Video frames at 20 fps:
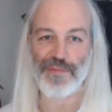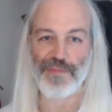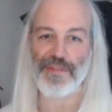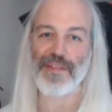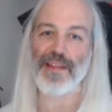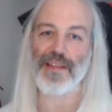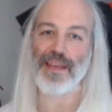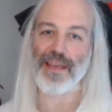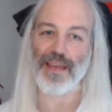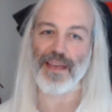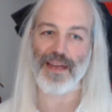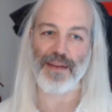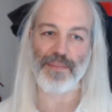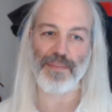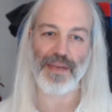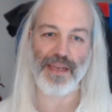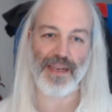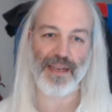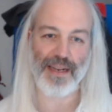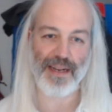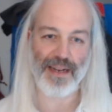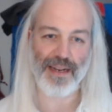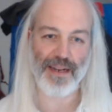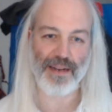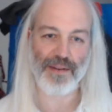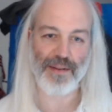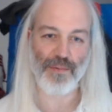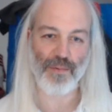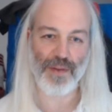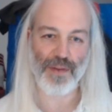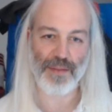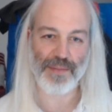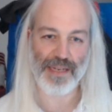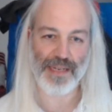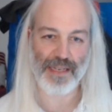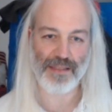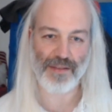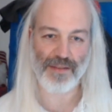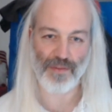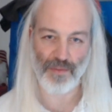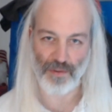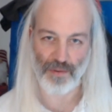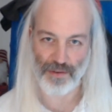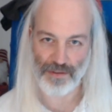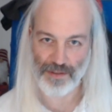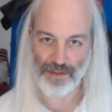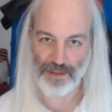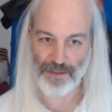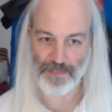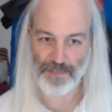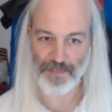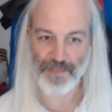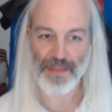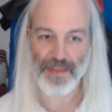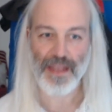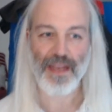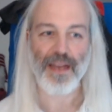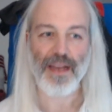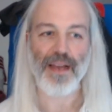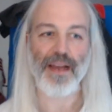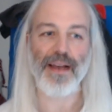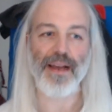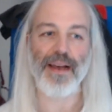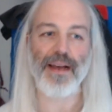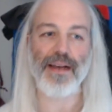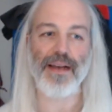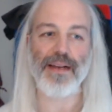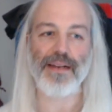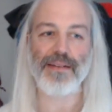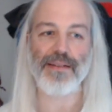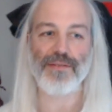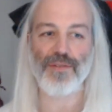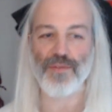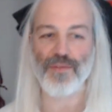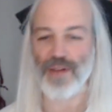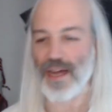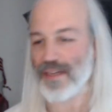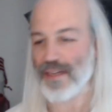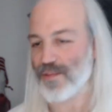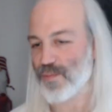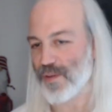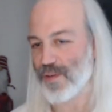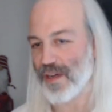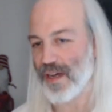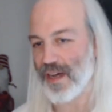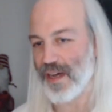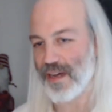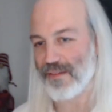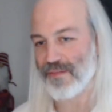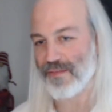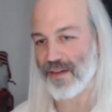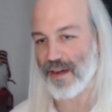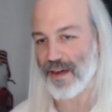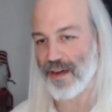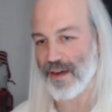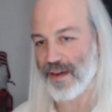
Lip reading: the Amiga webcast course. Tonight we have our